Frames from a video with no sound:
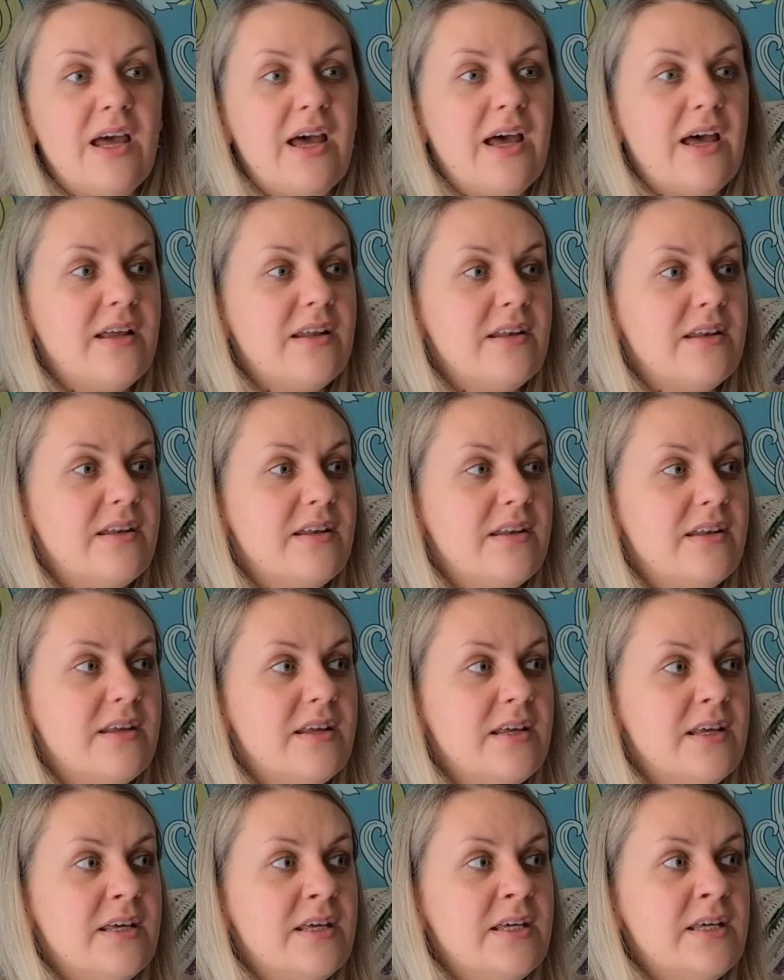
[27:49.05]
and
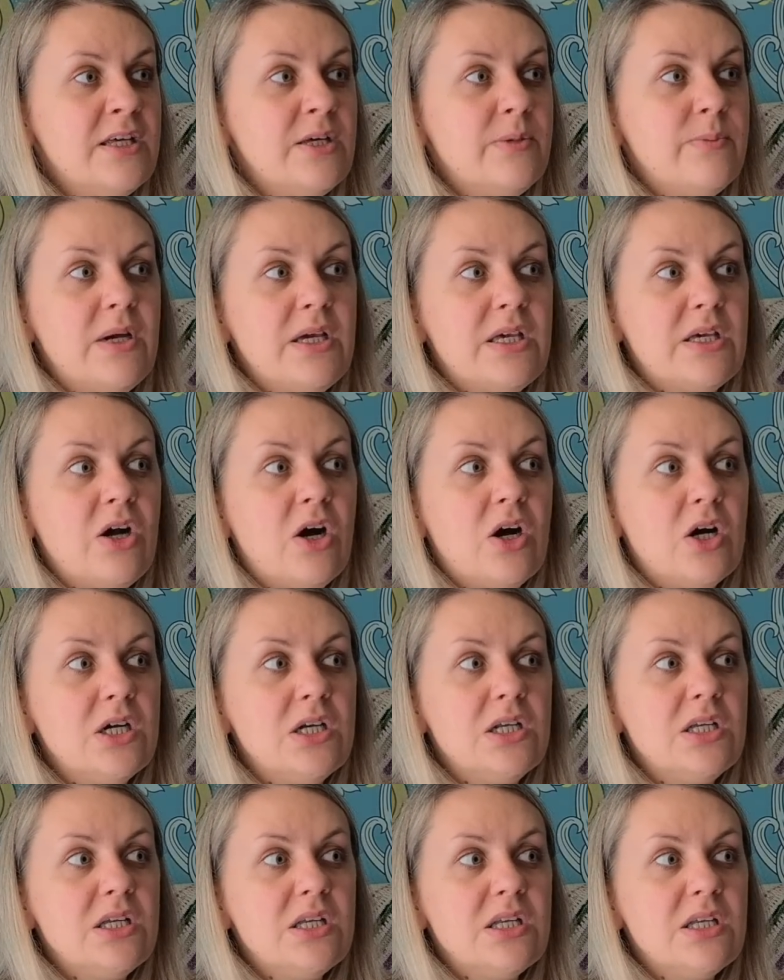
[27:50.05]
my
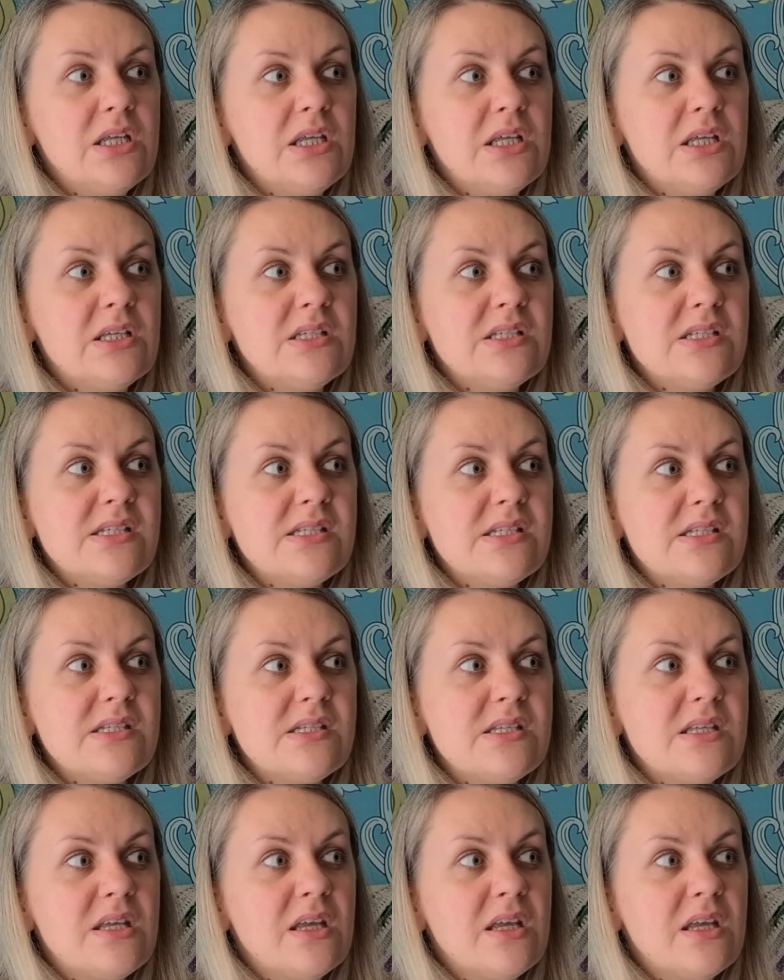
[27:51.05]
garden is